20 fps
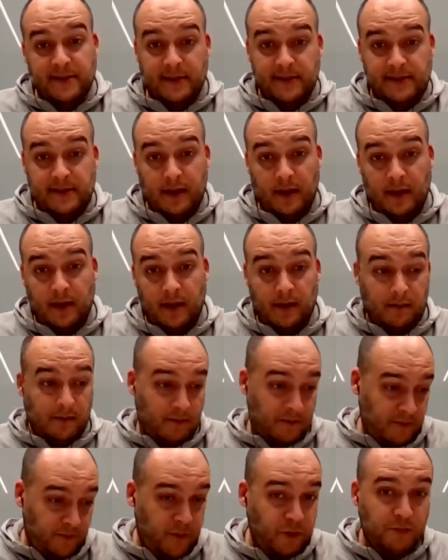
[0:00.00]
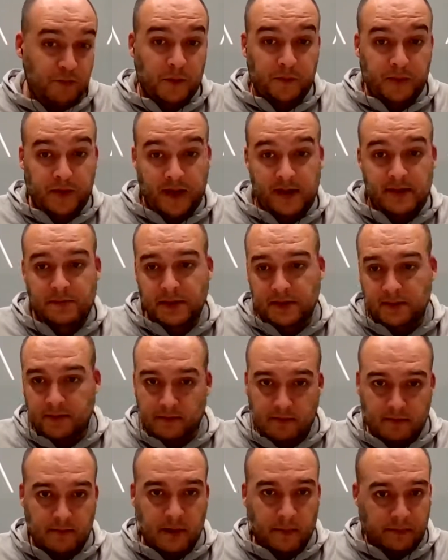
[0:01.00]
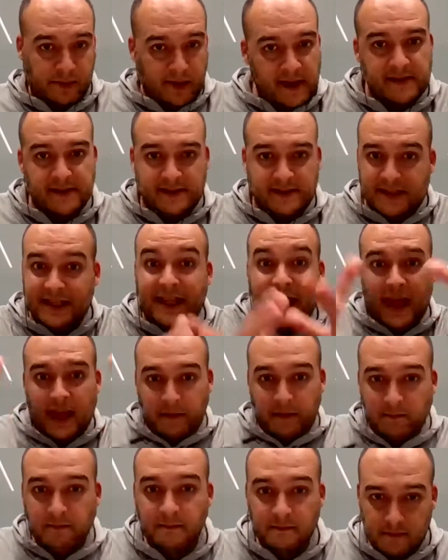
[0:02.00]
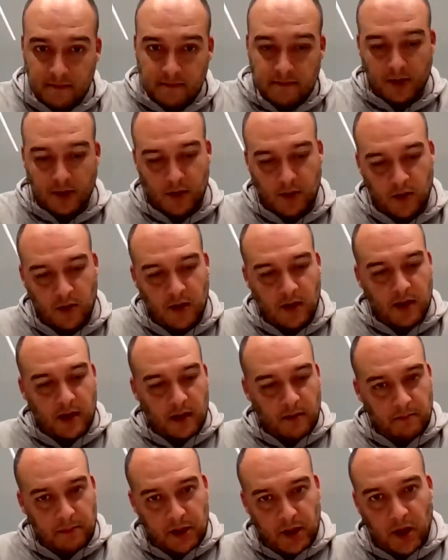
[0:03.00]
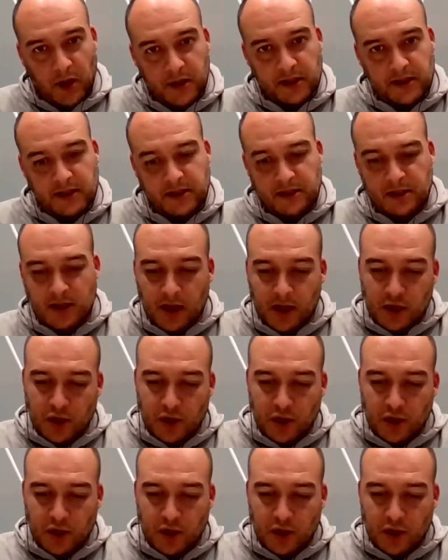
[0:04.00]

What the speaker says: I say football players, but the players in the game, be honest